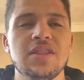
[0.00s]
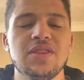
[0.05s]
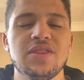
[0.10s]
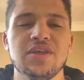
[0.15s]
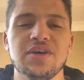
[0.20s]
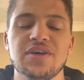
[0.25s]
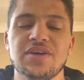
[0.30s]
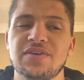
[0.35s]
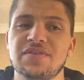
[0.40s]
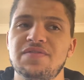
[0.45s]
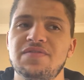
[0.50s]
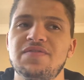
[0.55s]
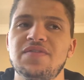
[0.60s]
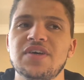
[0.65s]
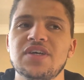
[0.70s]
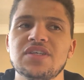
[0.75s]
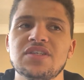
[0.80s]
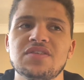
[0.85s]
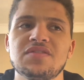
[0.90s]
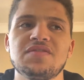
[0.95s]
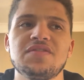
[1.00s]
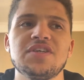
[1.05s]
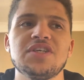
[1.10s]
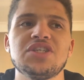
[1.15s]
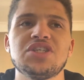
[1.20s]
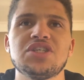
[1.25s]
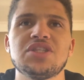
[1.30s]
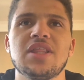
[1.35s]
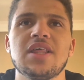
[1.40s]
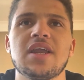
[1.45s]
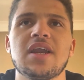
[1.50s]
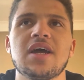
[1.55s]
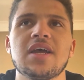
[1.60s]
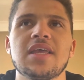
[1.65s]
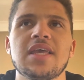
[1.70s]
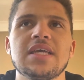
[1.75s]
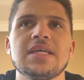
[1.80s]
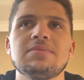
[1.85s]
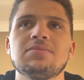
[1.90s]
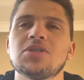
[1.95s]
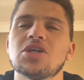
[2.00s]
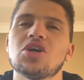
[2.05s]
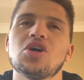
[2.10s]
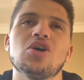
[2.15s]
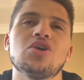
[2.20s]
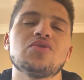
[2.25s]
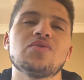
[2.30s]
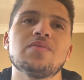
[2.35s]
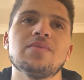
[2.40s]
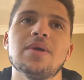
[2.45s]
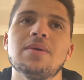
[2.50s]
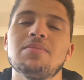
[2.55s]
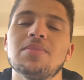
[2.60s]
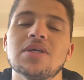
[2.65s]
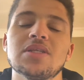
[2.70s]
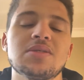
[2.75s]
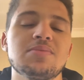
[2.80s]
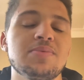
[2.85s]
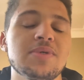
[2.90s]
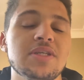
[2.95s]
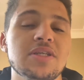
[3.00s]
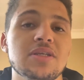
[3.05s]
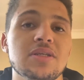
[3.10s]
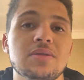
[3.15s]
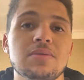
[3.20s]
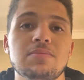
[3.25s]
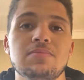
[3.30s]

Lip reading: the first fish that I kept. I can't remember, it's been